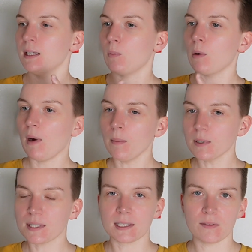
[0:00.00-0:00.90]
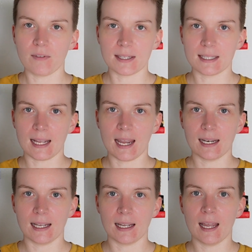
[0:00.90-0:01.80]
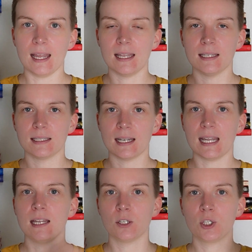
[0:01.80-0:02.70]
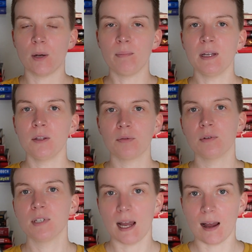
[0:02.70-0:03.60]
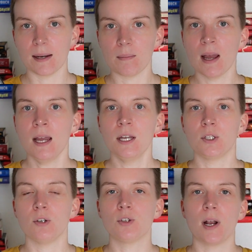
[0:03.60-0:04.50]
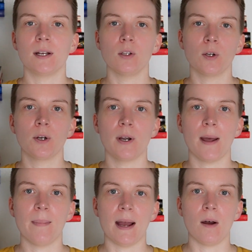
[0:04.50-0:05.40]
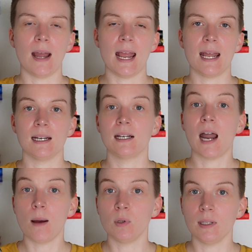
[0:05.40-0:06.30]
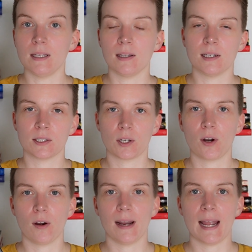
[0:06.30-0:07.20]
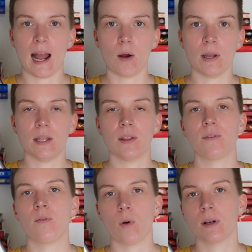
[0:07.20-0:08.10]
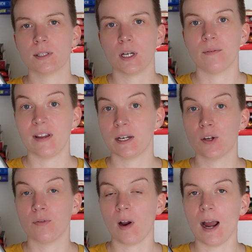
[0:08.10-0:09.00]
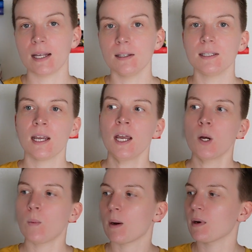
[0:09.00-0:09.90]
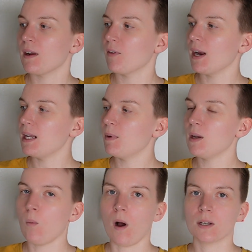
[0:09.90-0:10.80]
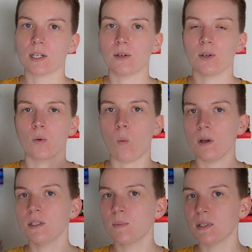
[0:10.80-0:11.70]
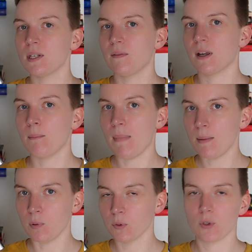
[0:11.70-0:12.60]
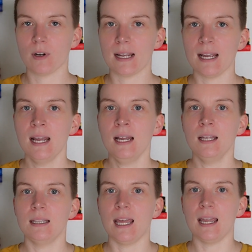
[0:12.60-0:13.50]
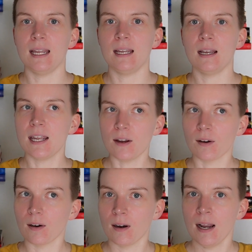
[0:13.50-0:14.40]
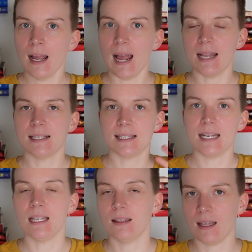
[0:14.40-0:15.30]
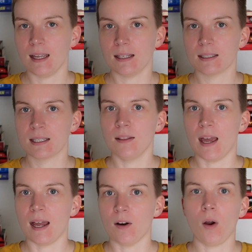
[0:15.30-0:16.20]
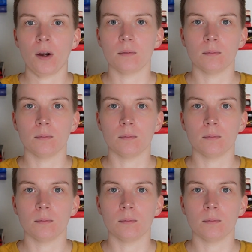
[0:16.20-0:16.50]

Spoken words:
Now what Roberts is investigating is he is jumping through time to try to learn about an anomaly that is occurring out in the forest of Vancouver Island, where whenever anybody walks under one specific maple tree, they hear and see things that aren't